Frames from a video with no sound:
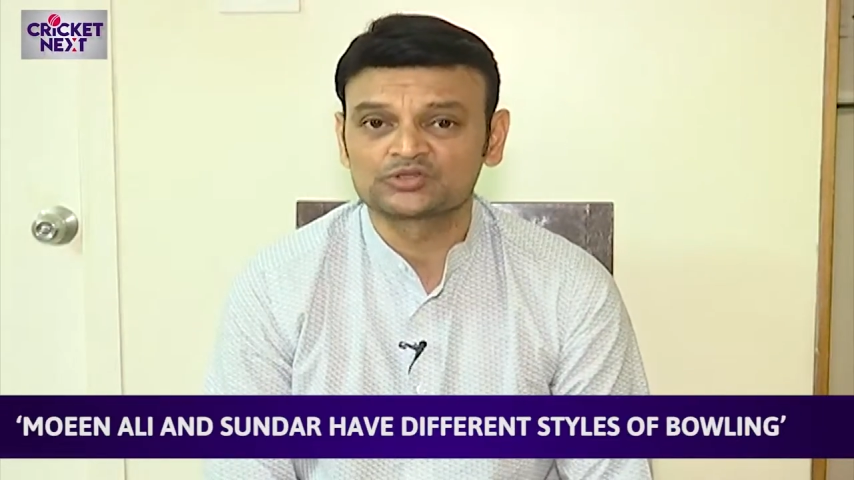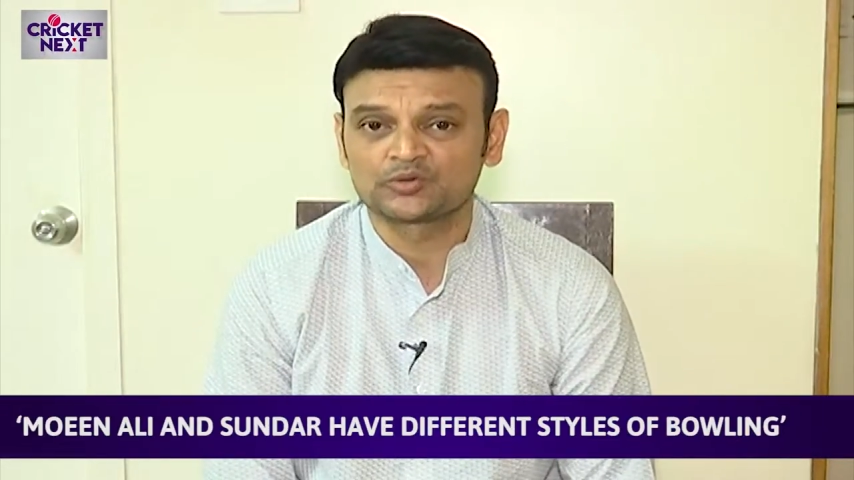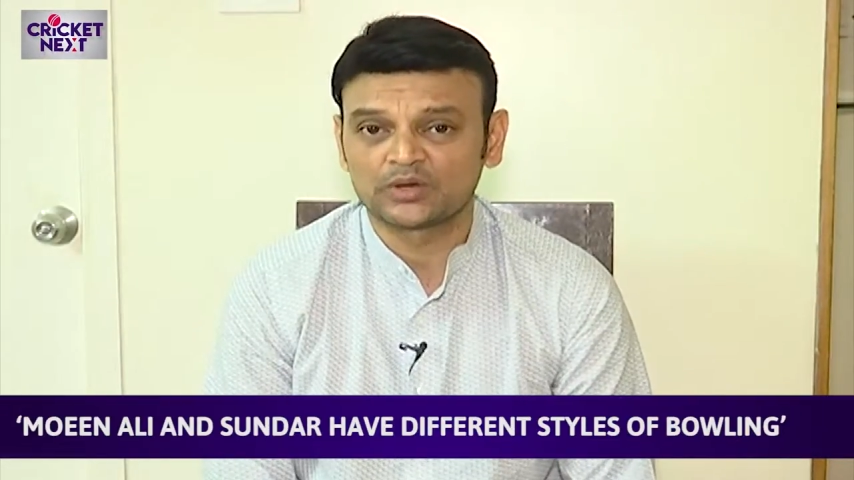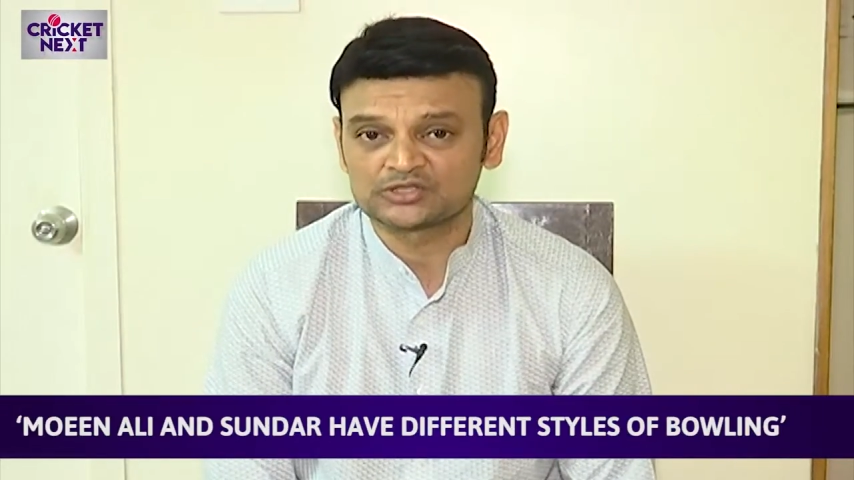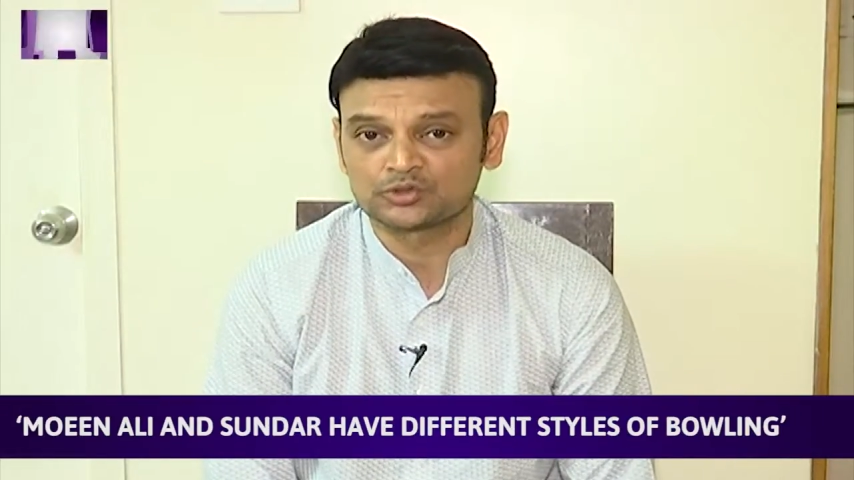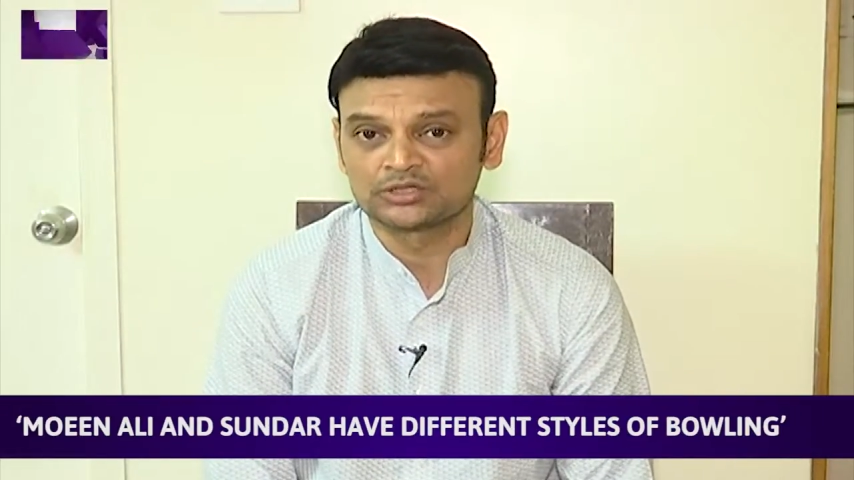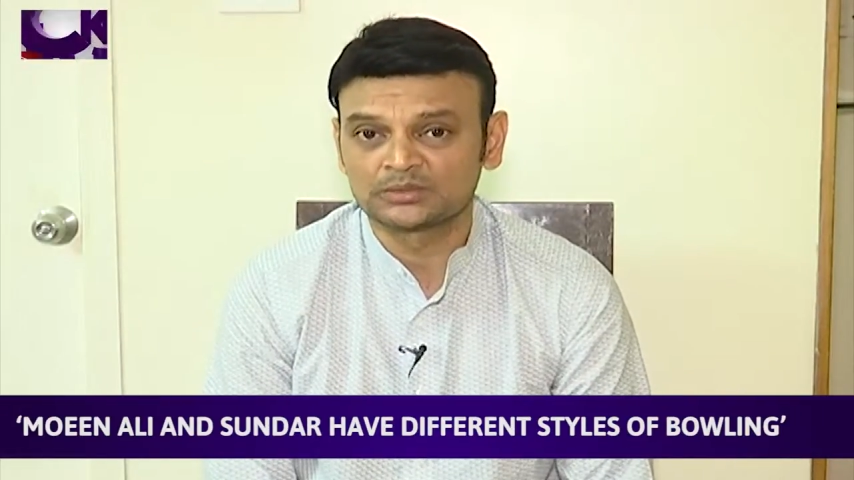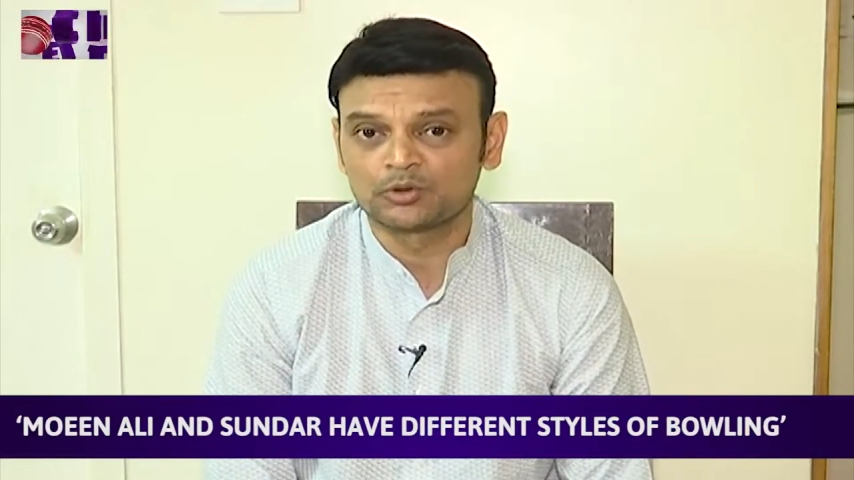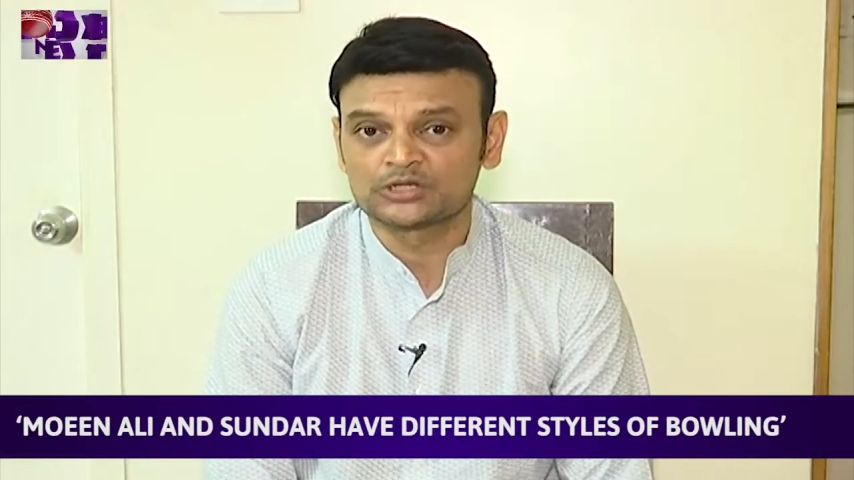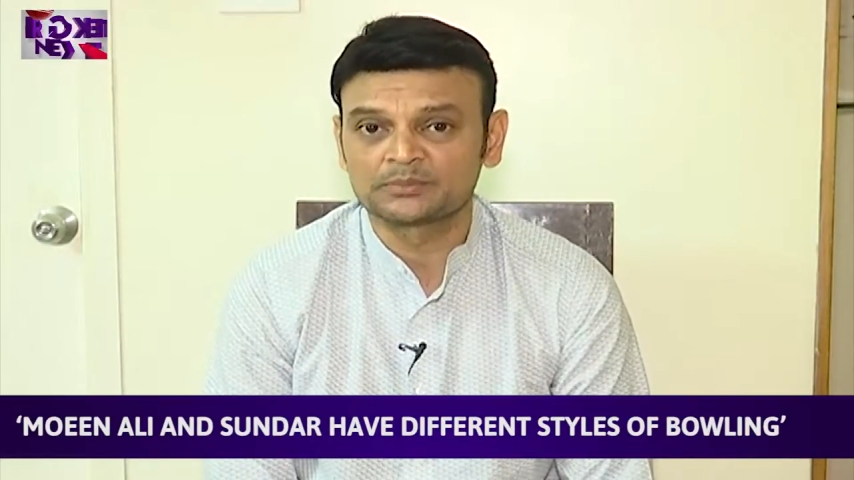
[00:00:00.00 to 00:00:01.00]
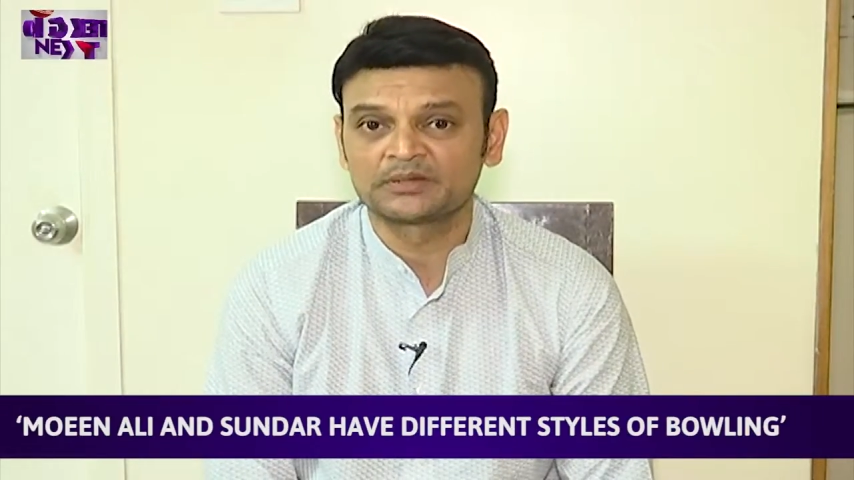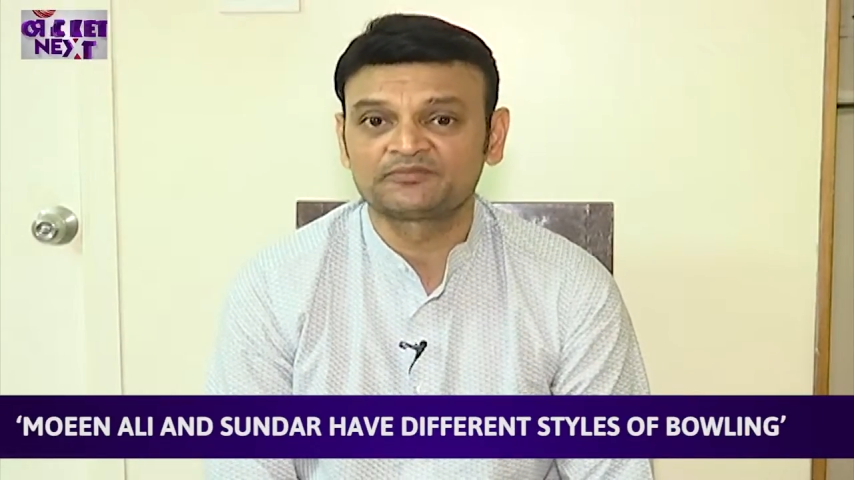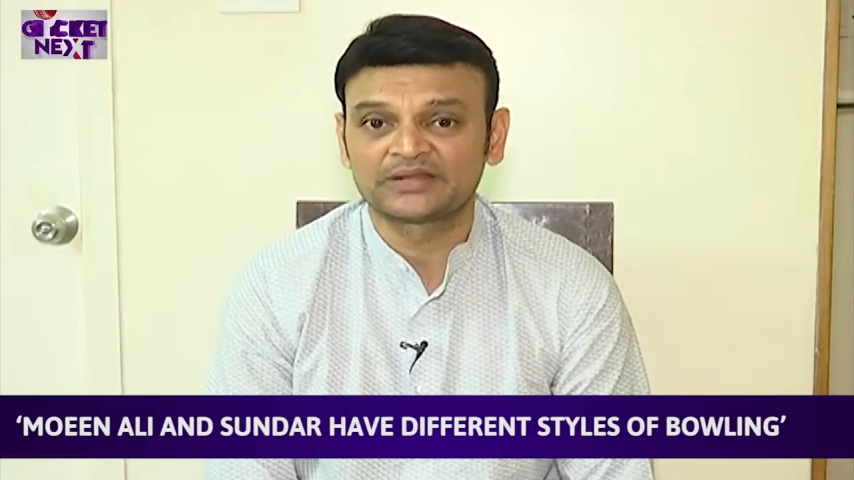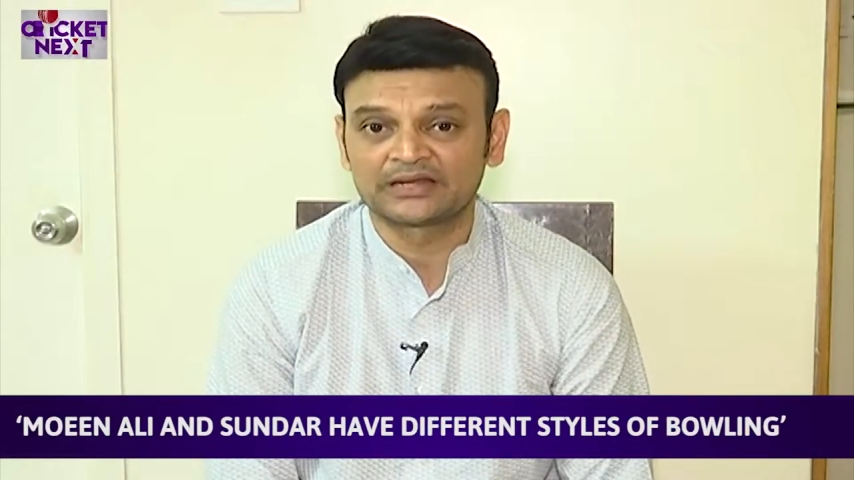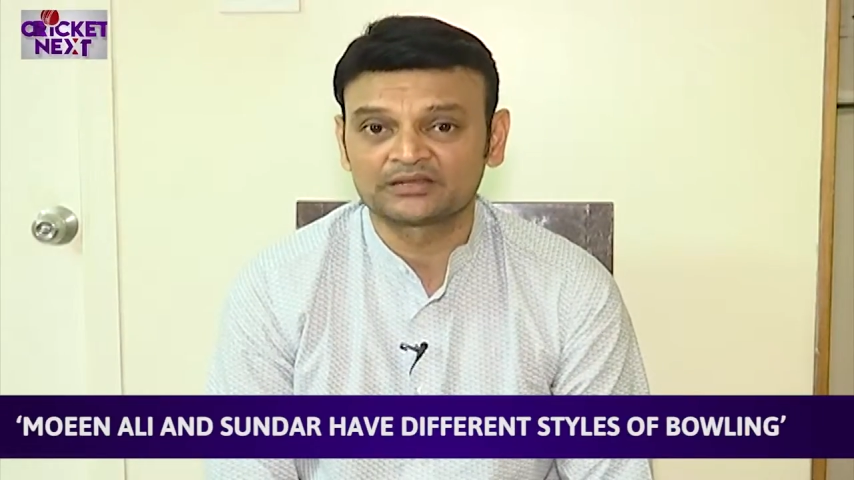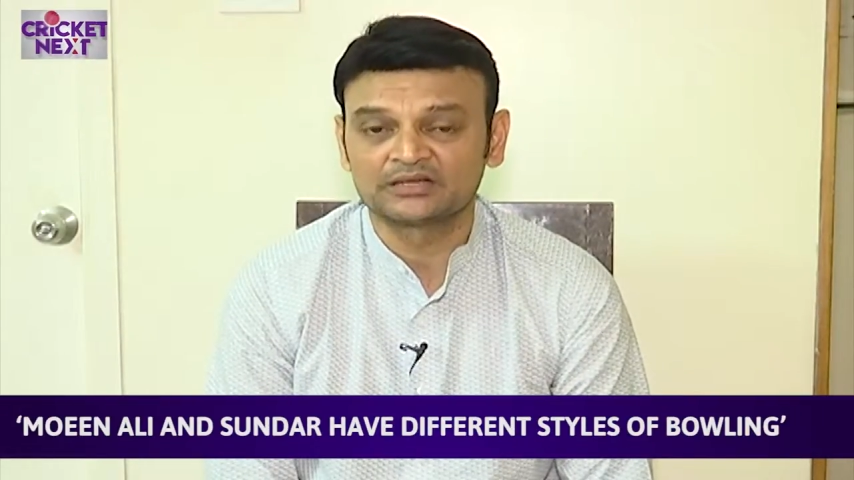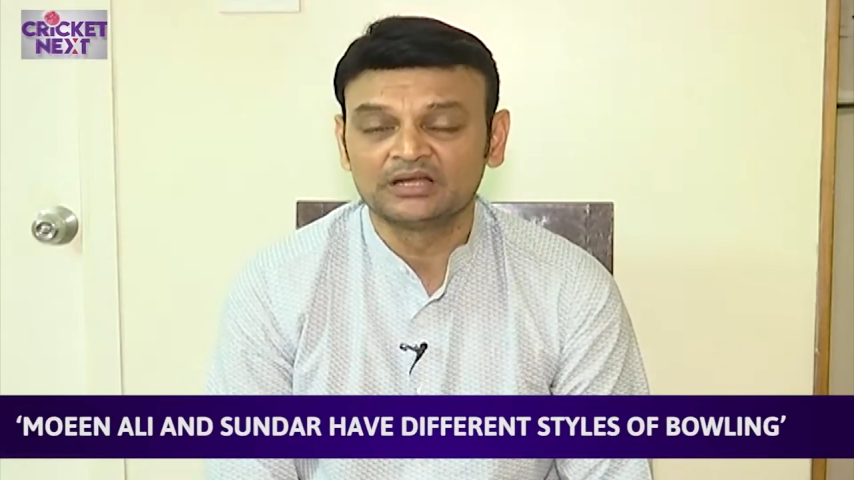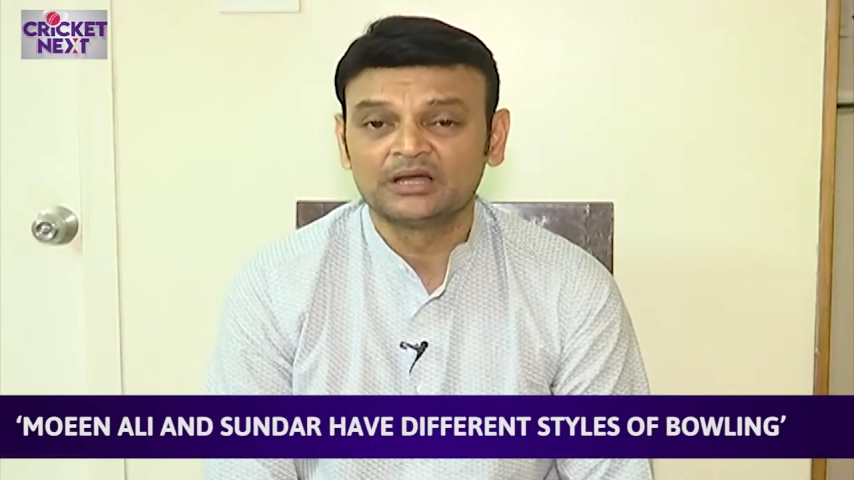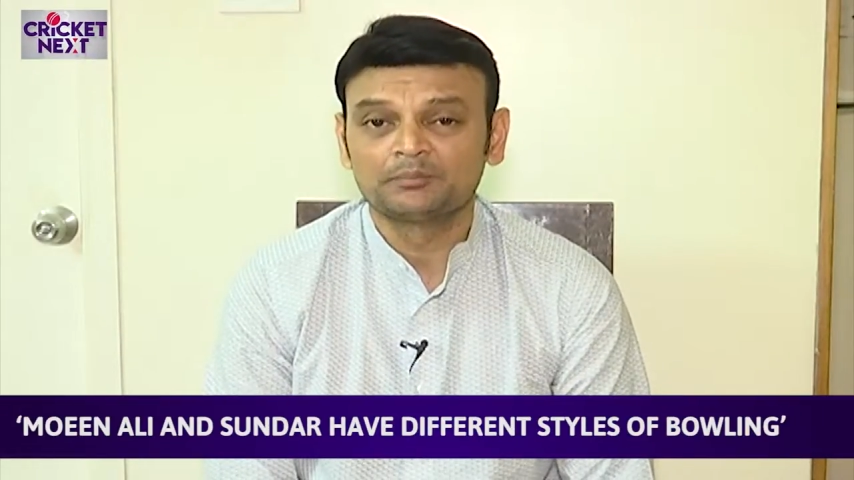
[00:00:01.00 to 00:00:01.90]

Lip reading: So Sundar bowls a bit flatter,